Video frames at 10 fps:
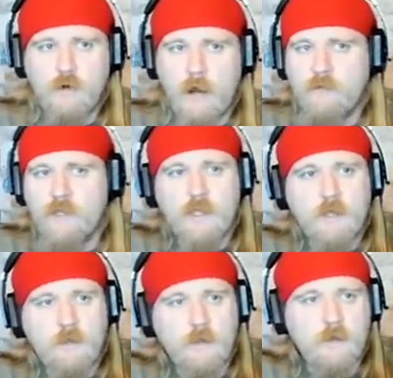
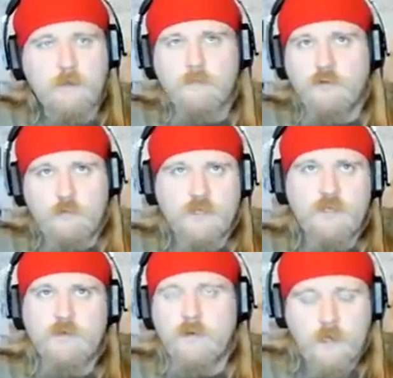probably in
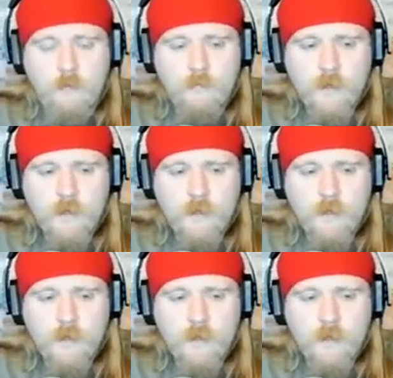perpetuity.